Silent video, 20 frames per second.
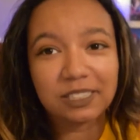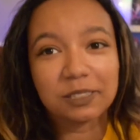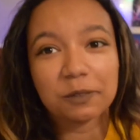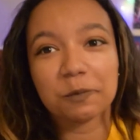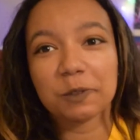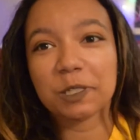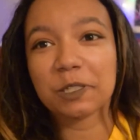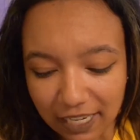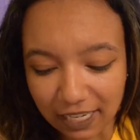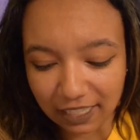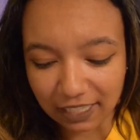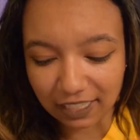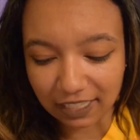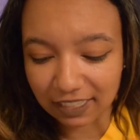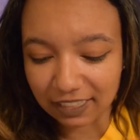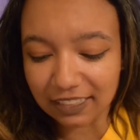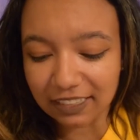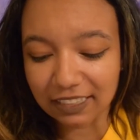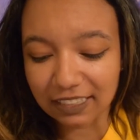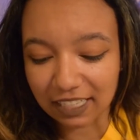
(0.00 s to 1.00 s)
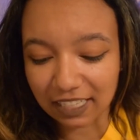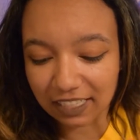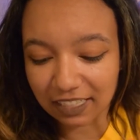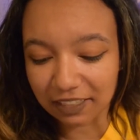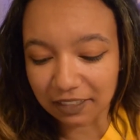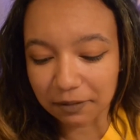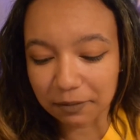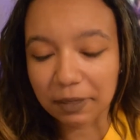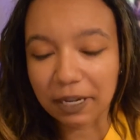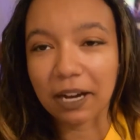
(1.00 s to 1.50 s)
something in the
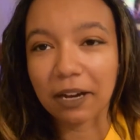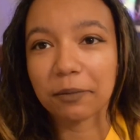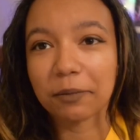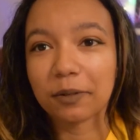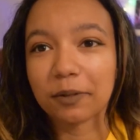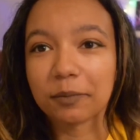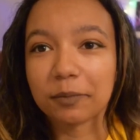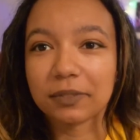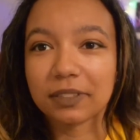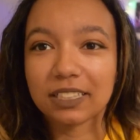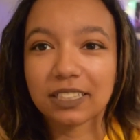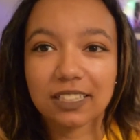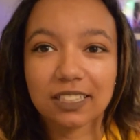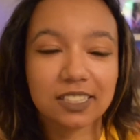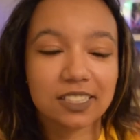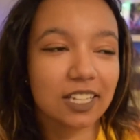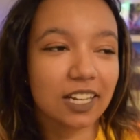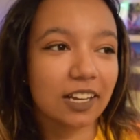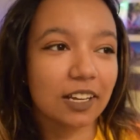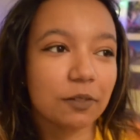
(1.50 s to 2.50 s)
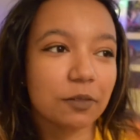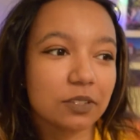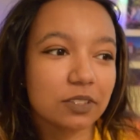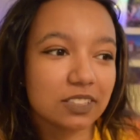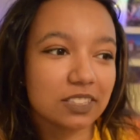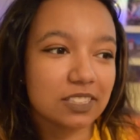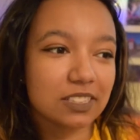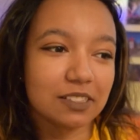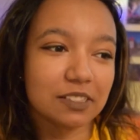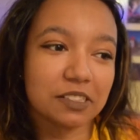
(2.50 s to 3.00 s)
AM album because I haven't
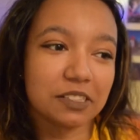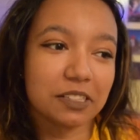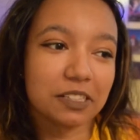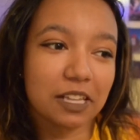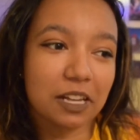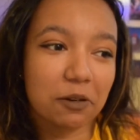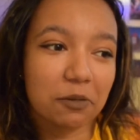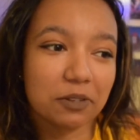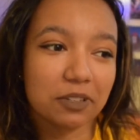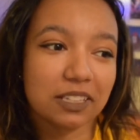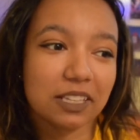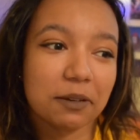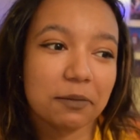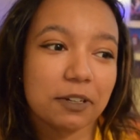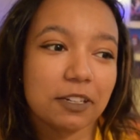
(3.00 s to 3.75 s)
listened to that one that